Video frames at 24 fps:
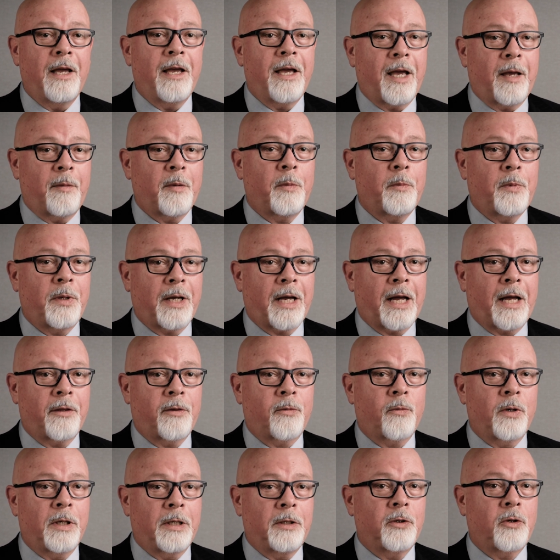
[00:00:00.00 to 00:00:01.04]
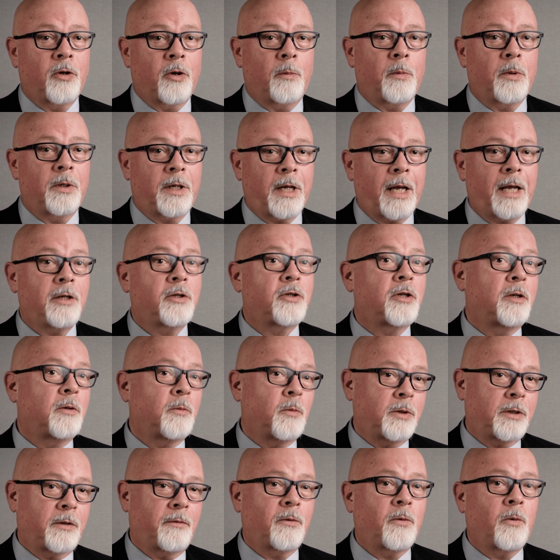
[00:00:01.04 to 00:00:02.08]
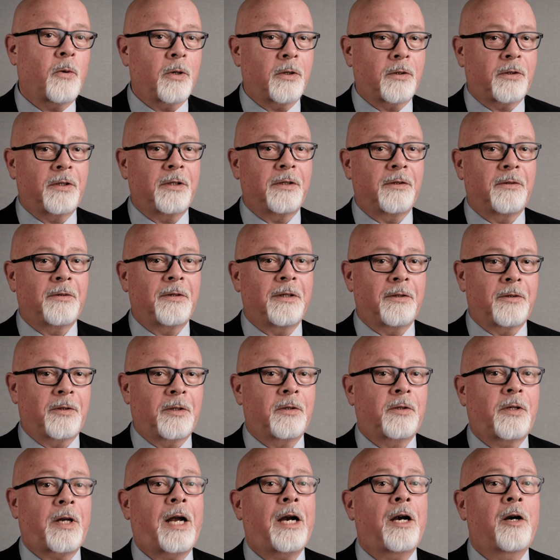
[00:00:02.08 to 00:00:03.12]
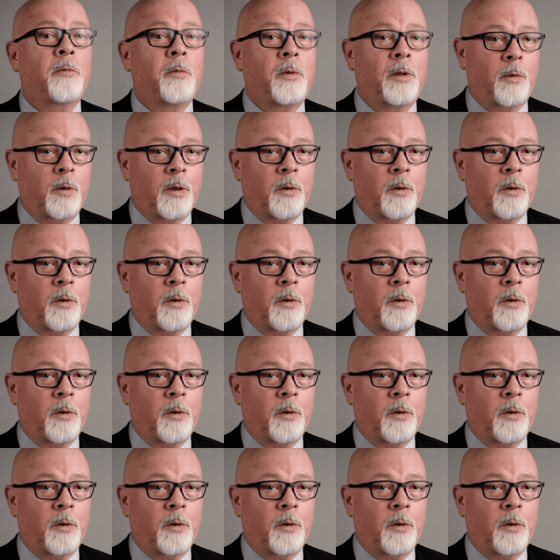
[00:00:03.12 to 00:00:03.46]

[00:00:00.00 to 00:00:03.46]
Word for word: MMPI-3 interpretation, which of course is desirable.